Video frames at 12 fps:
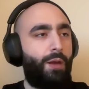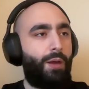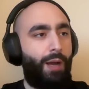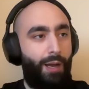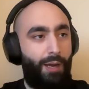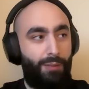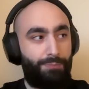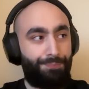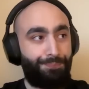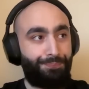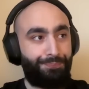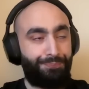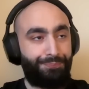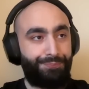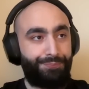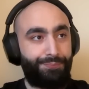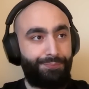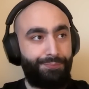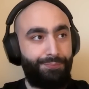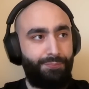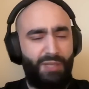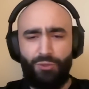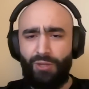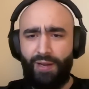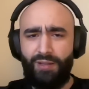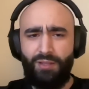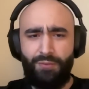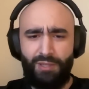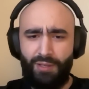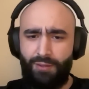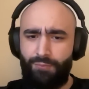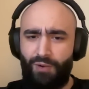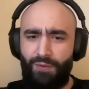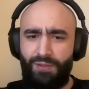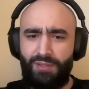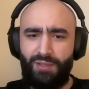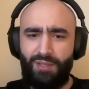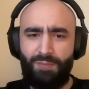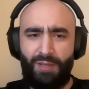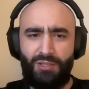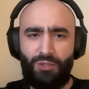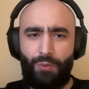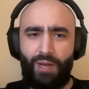And so, yeah, I guess that was like roughly 6 months ago.